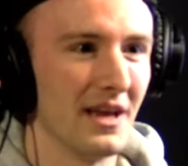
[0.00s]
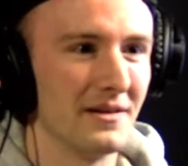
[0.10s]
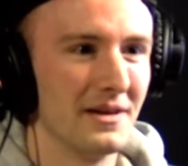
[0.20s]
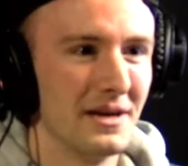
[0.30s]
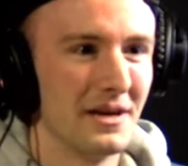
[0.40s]

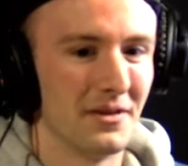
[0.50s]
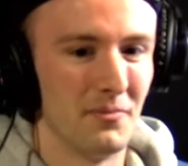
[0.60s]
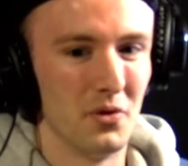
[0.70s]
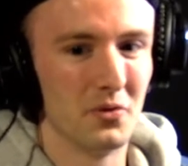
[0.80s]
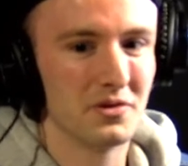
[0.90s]
then
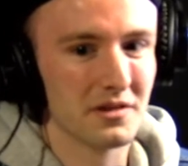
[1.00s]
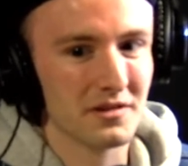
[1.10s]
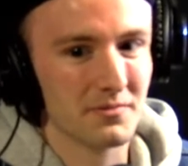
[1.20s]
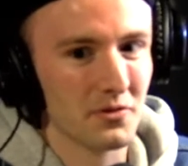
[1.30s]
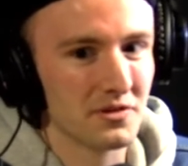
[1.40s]
the moose
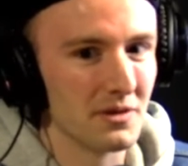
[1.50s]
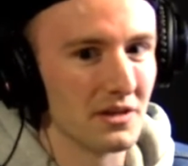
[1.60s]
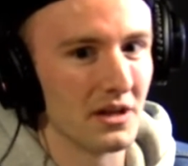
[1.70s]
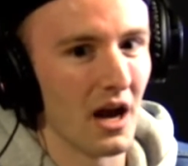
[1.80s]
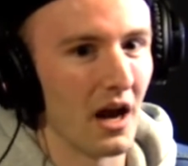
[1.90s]
is supposed to be
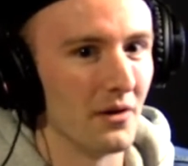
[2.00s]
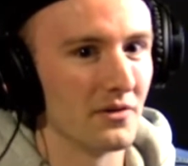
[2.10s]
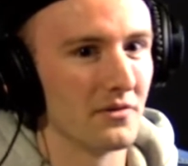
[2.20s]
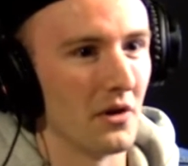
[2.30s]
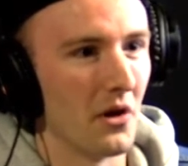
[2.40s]
the guy
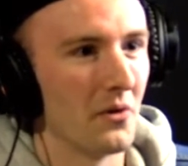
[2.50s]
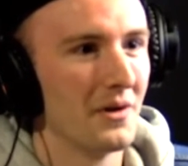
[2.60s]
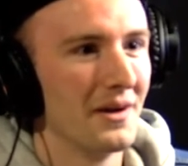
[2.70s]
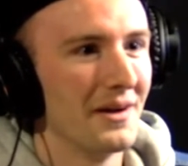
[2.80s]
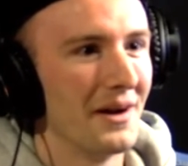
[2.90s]
who's
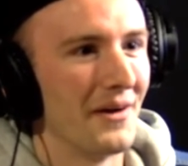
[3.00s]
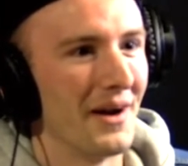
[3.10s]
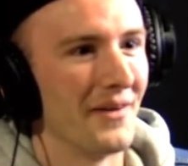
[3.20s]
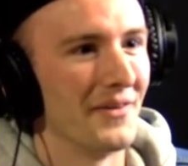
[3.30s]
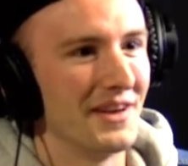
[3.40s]

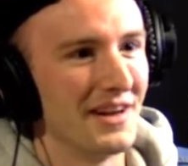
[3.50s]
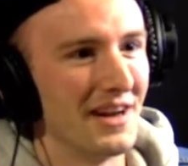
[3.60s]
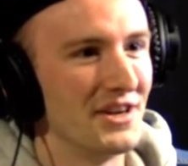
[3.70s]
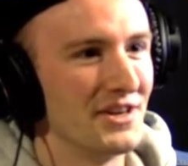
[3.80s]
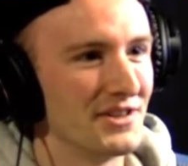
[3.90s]
around the
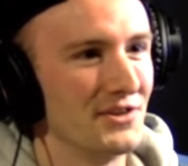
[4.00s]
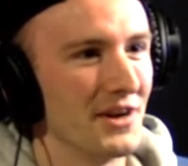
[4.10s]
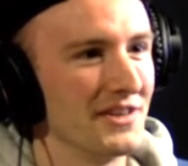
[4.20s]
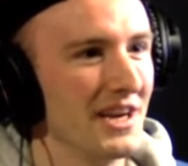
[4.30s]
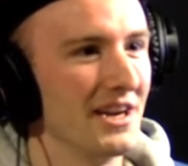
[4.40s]
teenagers, the
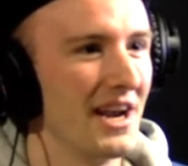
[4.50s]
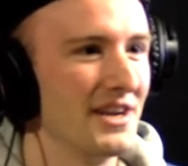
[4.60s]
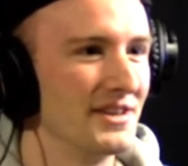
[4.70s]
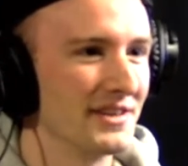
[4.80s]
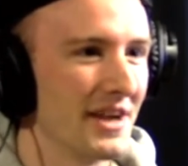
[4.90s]
drunk
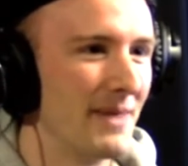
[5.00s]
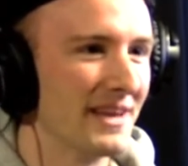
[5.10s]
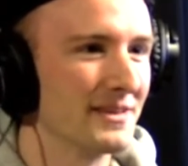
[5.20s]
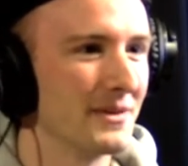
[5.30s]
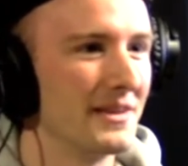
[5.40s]
teenagers,
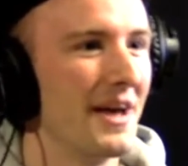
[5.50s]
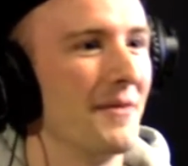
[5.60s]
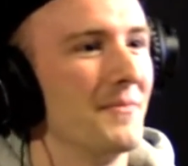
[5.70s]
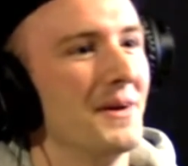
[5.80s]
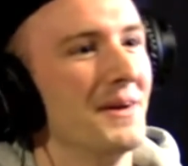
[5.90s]
messing with them.